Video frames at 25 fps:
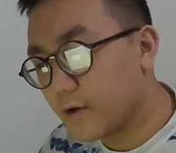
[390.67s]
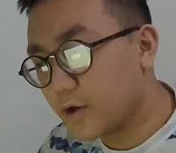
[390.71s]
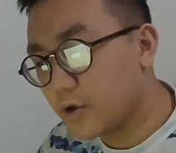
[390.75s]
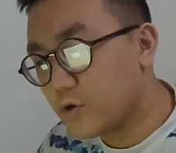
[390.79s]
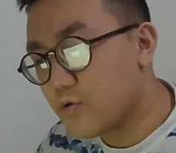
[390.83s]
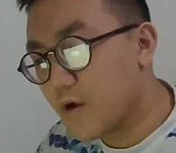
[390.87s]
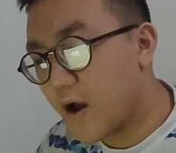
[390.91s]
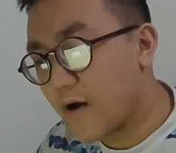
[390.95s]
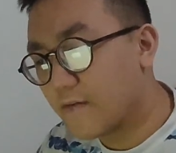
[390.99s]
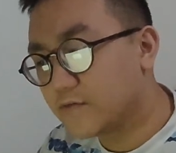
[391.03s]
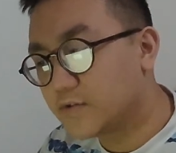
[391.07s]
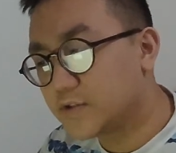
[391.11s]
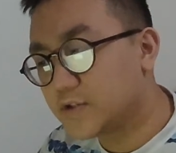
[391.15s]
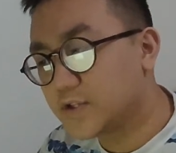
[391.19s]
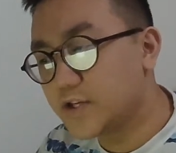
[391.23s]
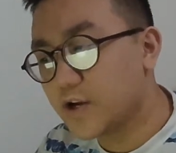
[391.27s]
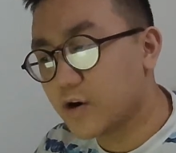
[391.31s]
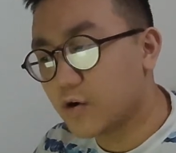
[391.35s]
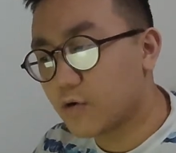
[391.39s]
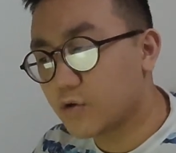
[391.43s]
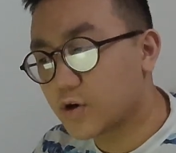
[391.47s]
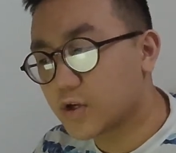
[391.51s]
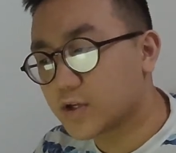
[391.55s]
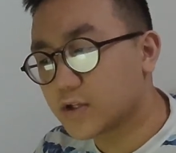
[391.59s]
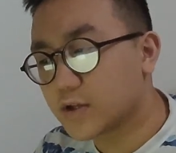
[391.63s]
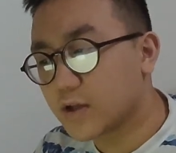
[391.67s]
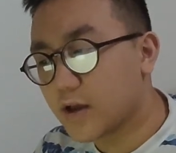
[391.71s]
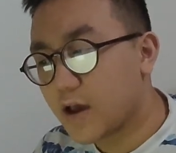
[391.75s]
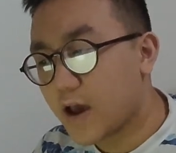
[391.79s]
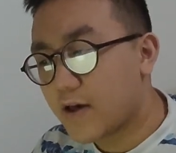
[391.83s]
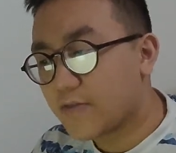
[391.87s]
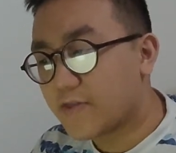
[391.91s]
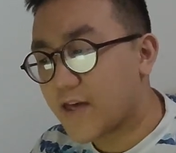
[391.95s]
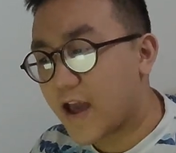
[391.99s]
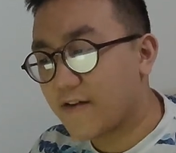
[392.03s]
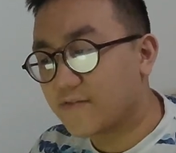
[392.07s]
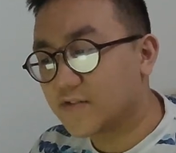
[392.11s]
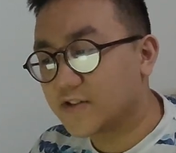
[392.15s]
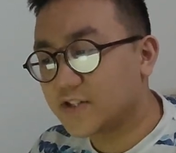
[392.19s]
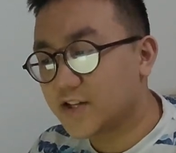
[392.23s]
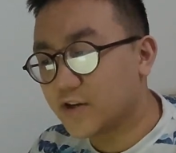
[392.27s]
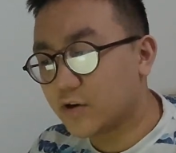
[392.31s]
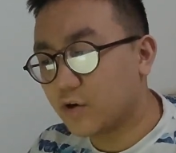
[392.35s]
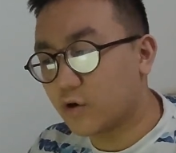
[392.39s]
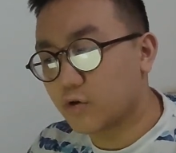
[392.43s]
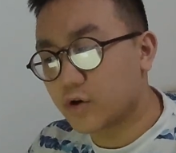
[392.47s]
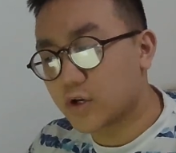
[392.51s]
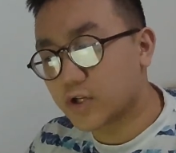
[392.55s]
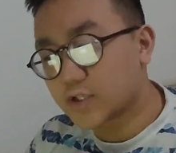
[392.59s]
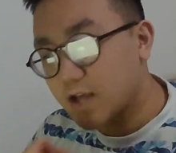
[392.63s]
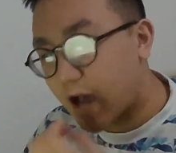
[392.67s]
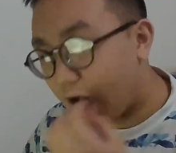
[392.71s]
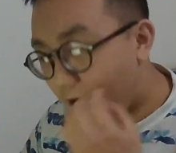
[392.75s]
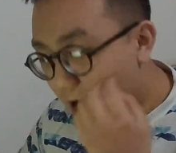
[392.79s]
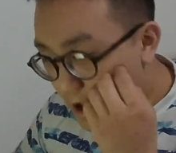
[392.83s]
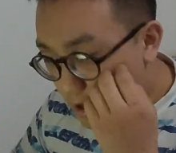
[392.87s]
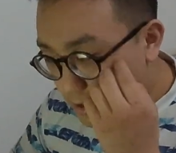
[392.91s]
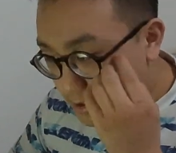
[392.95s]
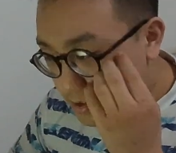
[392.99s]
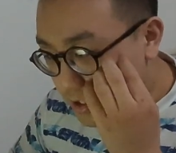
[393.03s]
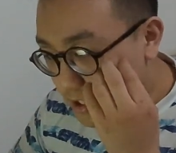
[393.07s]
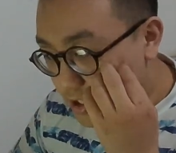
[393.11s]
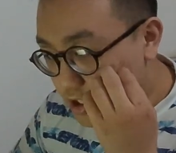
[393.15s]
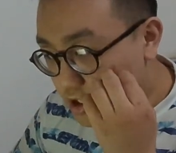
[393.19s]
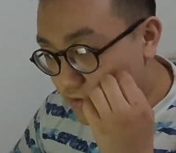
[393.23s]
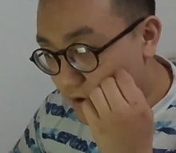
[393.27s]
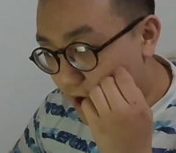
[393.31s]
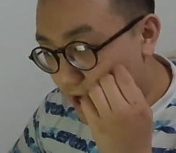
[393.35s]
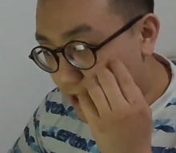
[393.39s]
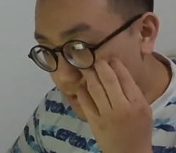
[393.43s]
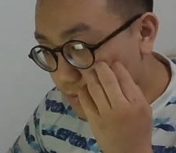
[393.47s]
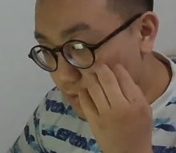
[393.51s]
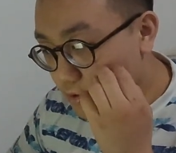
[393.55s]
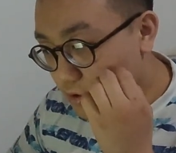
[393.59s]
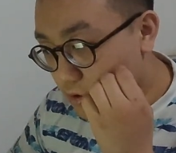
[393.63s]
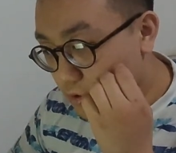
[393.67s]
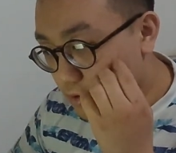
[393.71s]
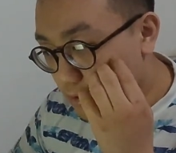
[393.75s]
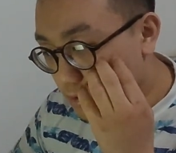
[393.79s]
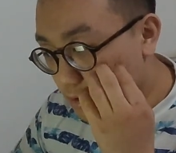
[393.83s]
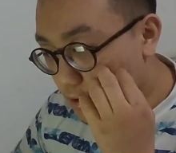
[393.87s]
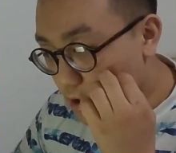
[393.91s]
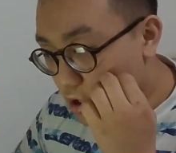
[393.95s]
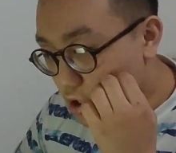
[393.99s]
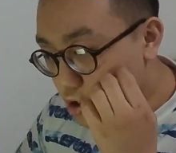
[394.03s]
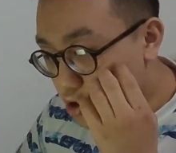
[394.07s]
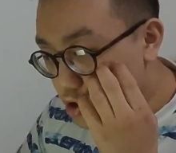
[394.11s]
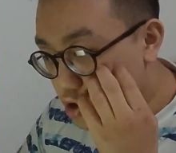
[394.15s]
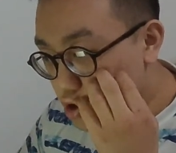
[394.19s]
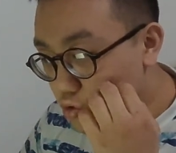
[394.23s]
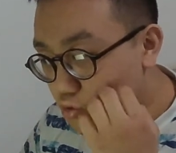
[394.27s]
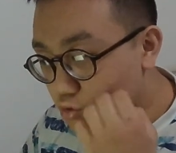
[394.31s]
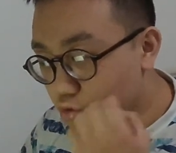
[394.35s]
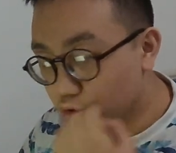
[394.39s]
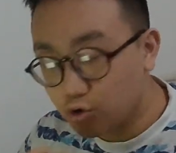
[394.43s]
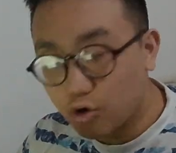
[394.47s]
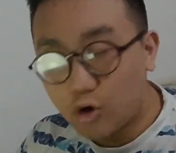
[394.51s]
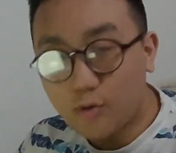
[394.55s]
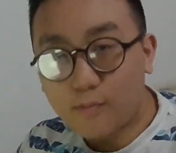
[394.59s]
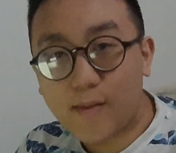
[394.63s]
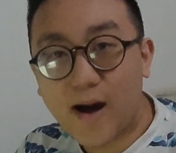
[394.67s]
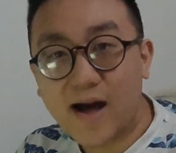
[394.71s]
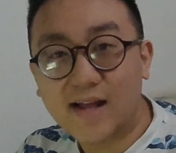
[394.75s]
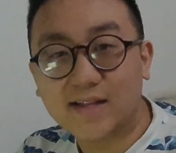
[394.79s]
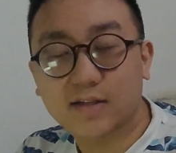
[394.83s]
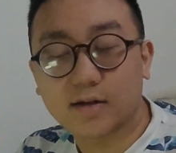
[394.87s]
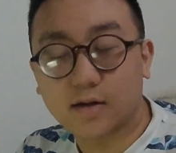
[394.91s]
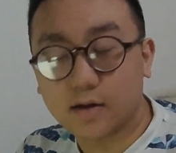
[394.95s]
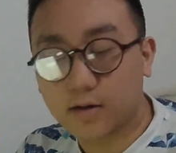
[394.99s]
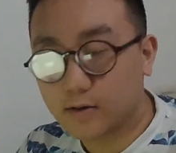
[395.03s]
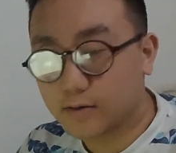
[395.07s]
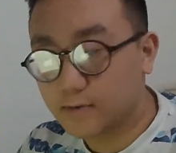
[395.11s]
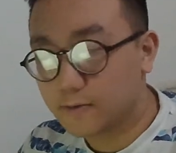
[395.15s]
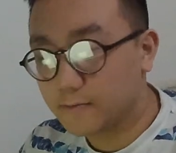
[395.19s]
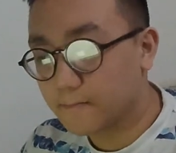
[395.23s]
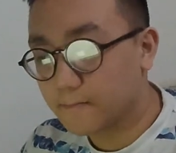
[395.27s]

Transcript: You have zero they have zero desire to interact with you. You do not matter.